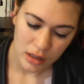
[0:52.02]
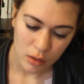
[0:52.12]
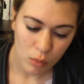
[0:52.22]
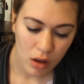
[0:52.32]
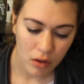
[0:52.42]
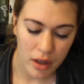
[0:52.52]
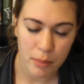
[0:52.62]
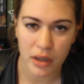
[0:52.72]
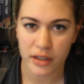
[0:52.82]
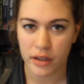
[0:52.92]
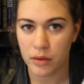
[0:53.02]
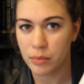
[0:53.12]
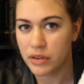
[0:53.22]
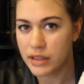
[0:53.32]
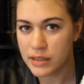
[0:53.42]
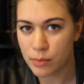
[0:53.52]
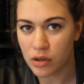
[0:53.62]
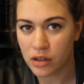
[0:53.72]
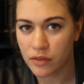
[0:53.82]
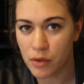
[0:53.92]
Well, I picked up this
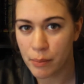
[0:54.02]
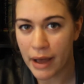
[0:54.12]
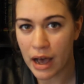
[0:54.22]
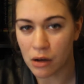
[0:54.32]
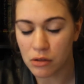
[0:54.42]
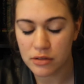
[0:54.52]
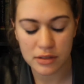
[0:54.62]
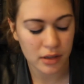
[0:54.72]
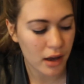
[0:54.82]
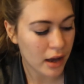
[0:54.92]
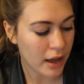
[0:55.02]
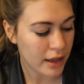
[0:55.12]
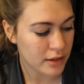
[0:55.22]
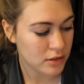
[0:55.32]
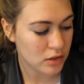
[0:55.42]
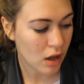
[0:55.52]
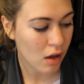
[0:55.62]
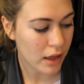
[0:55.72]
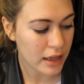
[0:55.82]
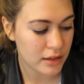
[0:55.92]
book from Pals. I
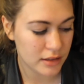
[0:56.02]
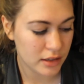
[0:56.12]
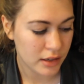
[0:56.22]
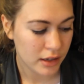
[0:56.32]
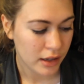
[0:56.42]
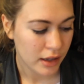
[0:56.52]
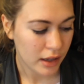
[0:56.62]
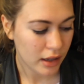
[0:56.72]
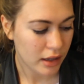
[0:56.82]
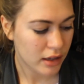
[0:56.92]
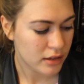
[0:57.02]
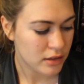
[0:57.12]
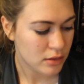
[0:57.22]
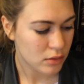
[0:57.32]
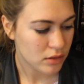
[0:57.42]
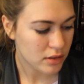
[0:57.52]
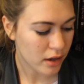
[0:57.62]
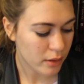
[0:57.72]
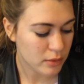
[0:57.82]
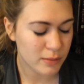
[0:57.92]
saw it and
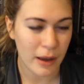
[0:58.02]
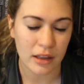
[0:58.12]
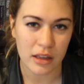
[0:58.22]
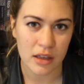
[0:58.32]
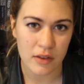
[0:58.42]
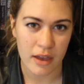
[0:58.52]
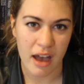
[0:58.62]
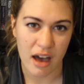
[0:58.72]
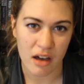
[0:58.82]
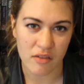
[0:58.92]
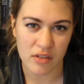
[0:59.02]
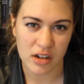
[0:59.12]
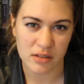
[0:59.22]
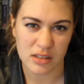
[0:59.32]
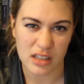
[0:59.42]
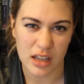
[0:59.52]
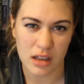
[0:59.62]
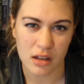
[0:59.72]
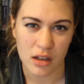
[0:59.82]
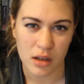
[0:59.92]
saw it was by Lang Leav, and I was
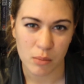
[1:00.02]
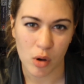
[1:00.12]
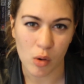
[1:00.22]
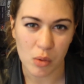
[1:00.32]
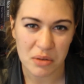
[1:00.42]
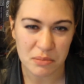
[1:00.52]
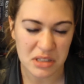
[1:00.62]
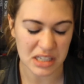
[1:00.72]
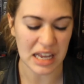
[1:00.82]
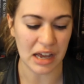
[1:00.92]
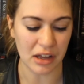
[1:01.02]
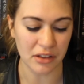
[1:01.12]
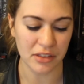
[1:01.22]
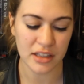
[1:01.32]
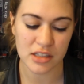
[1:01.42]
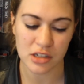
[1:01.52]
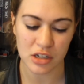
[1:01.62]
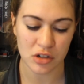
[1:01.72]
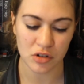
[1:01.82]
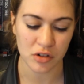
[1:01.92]
like, Poemsia? That's an
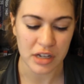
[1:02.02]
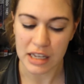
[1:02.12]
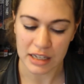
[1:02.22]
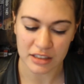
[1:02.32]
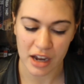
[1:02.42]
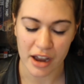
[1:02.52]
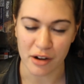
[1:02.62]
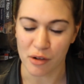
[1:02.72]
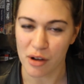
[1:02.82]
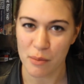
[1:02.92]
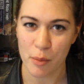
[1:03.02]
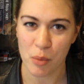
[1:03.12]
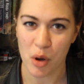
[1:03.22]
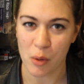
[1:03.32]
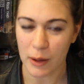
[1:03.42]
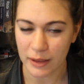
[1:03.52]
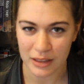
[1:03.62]
intriguing title. I'm a poet.